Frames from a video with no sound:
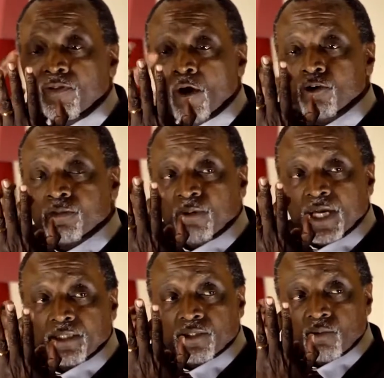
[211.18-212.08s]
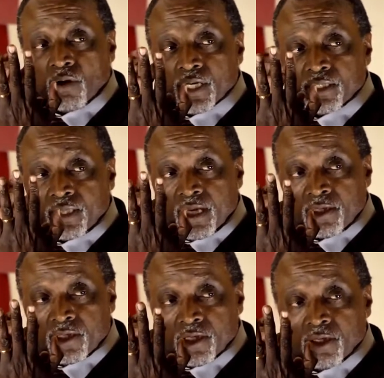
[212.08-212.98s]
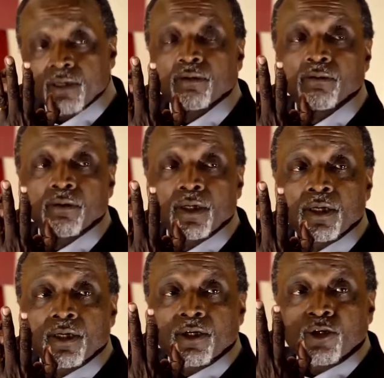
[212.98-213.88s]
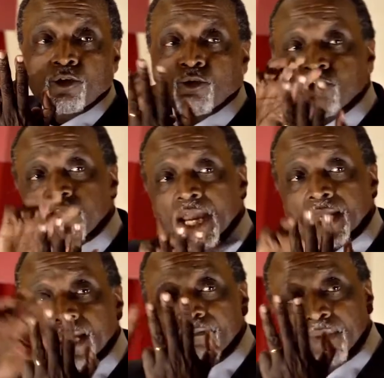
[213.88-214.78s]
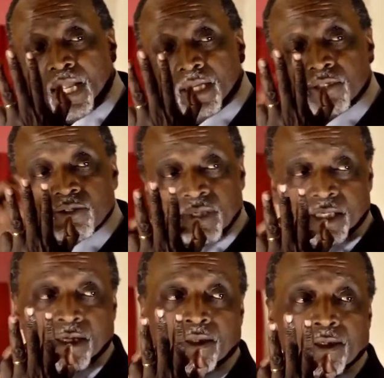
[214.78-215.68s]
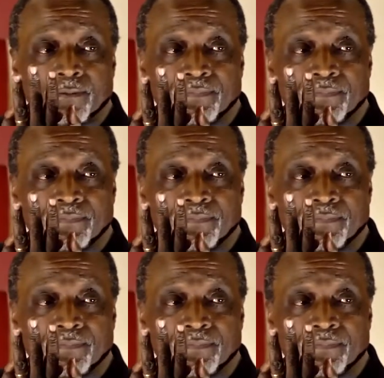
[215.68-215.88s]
Those branches were intended to check and balance one another.